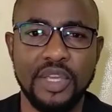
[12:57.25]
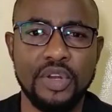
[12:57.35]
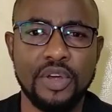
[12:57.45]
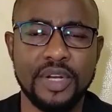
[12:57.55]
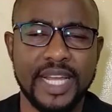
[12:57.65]
you
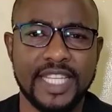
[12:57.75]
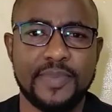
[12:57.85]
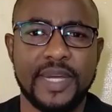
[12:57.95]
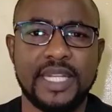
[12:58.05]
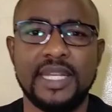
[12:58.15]
don't
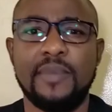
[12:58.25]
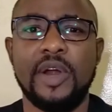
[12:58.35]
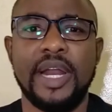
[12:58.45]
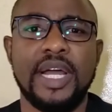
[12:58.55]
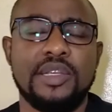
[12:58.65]
expect
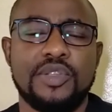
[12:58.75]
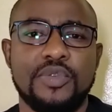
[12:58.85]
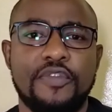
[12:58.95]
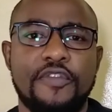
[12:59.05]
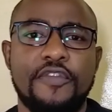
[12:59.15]
someone else
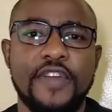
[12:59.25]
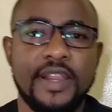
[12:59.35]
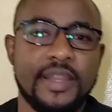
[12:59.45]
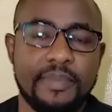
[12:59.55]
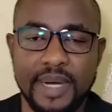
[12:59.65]
to
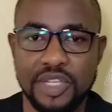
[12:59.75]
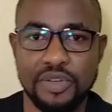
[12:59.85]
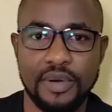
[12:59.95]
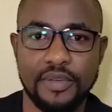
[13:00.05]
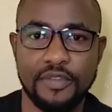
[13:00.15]
feel the
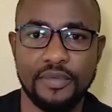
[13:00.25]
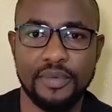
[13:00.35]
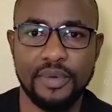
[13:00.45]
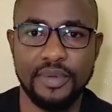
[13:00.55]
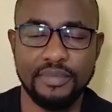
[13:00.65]
passion
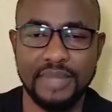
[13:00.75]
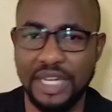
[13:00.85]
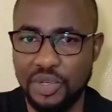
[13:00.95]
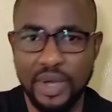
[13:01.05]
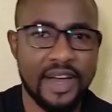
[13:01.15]

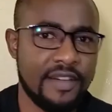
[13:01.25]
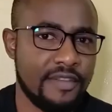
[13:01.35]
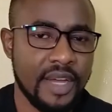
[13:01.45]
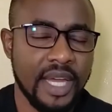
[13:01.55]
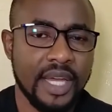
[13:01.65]
that you
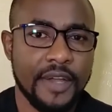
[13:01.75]
have.